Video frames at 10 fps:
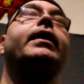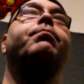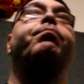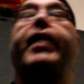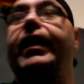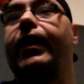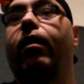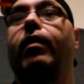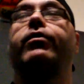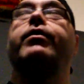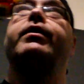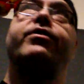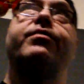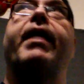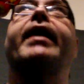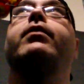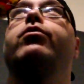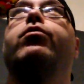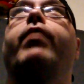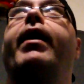and beating on her and smacking
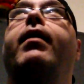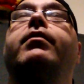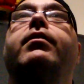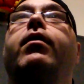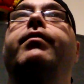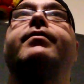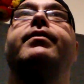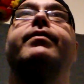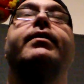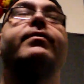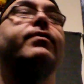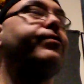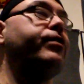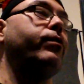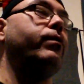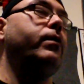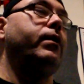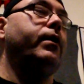her around and all this other kind of stuff. So,